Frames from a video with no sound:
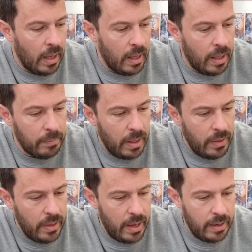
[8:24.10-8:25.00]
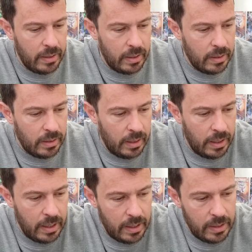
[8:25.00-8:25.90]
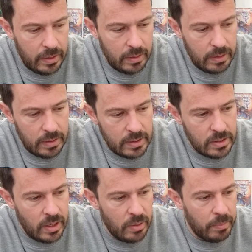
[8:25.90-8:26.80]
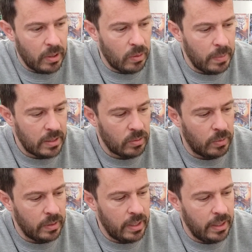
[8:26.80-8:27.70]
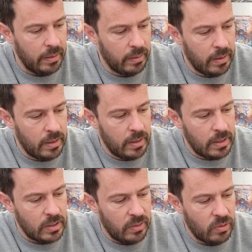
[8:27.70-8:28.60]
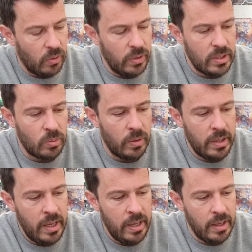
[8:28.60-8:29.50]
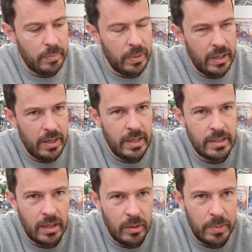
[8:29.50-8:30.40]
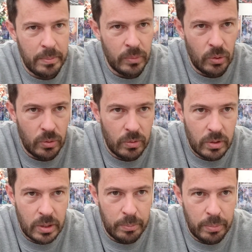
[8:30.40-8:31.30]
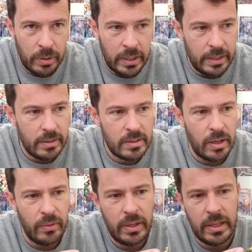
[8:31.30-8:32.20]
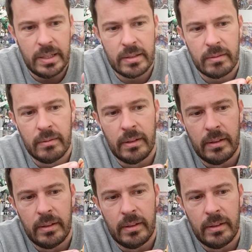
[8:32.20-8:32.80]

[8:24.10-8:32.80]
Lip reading: And then there's another Micromaster one here. So I've got this one here, but he's a little bit more complete. So I think his